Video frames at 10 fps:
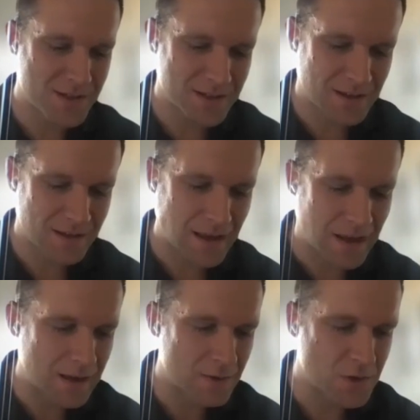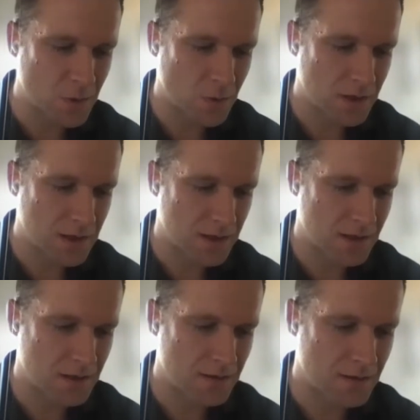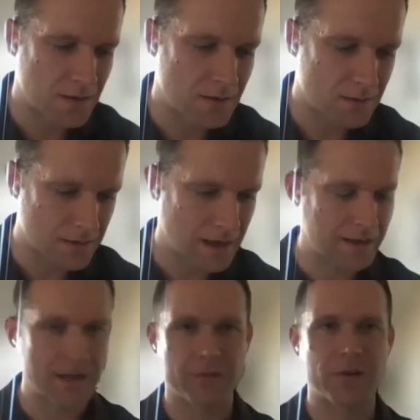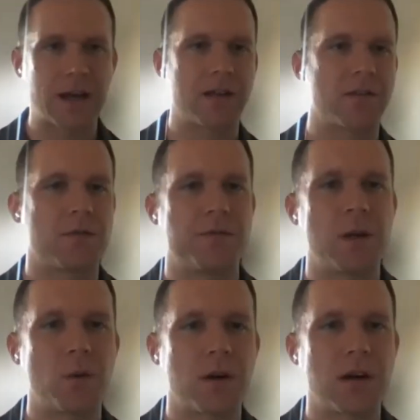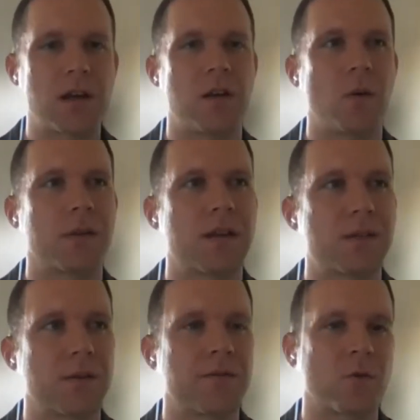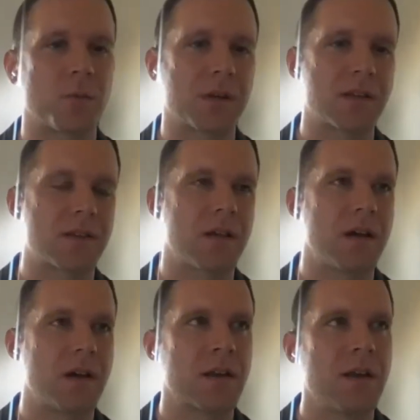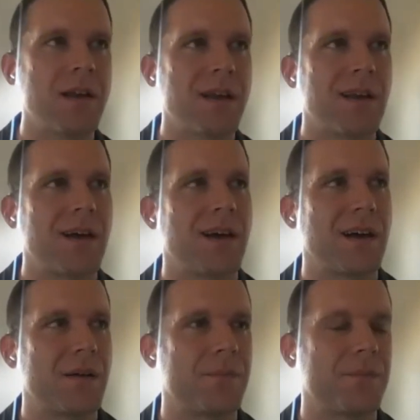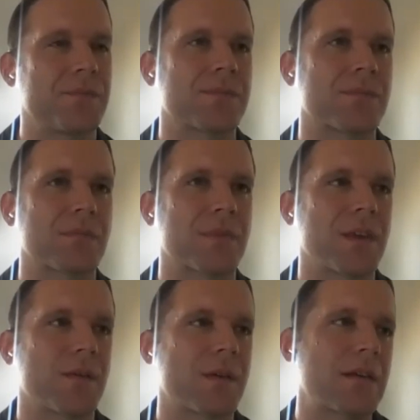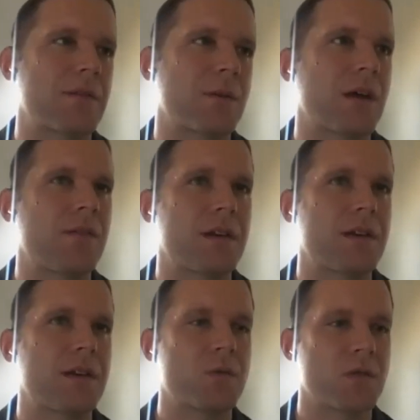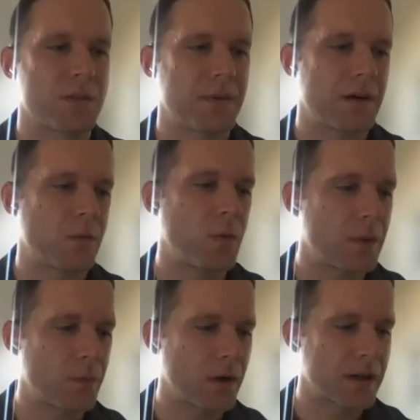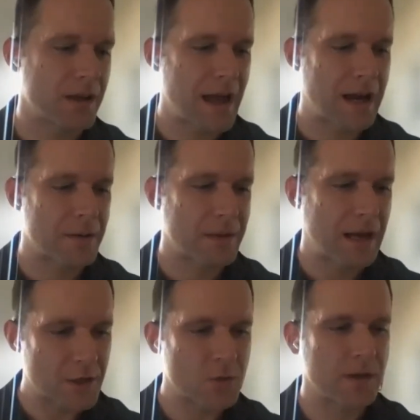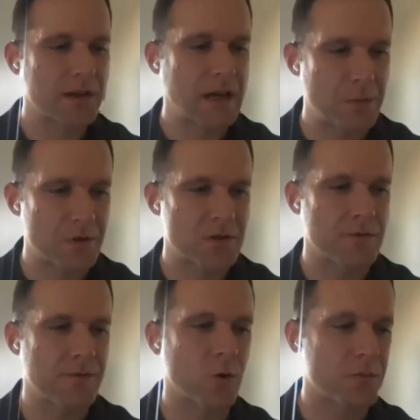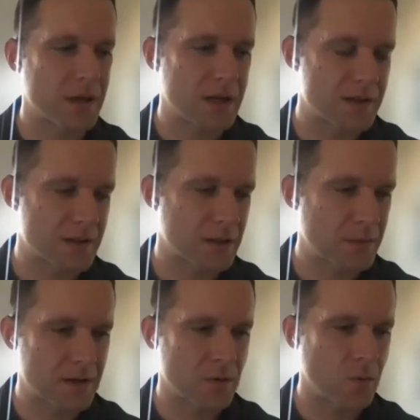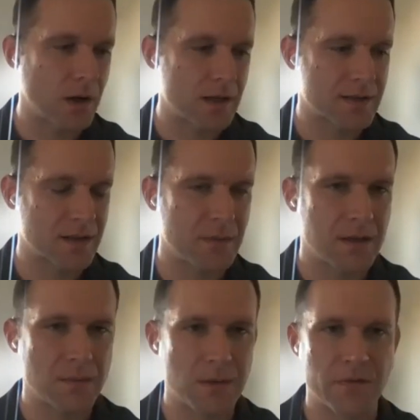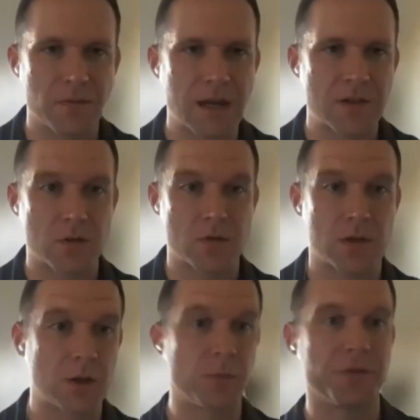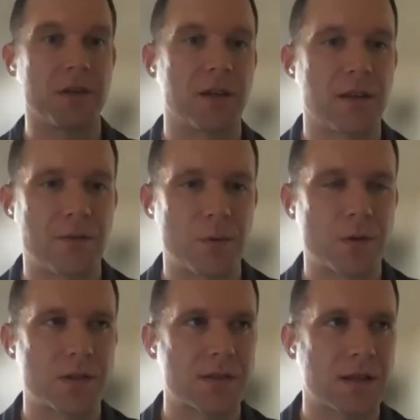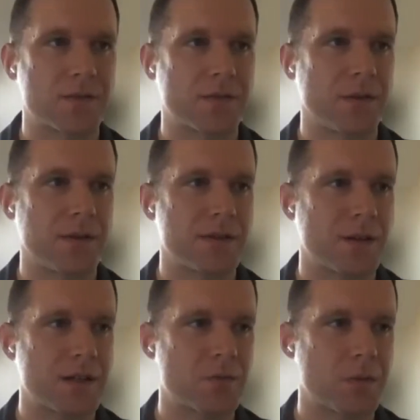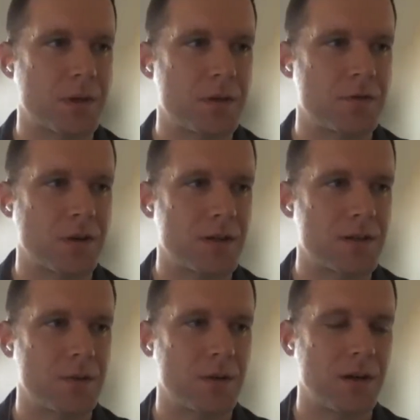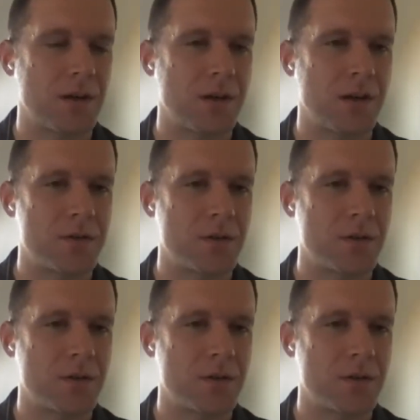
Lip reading: just I enjoy that kind of ride as a viewer and knowing that it's only 4 minutes long. Um, I don't have any delusions about what one can actually accomplish in 4 minutes. Like no matter what, it's going to be a bit of a magic trick. Hopefully, if we were successful, and so that's what we try to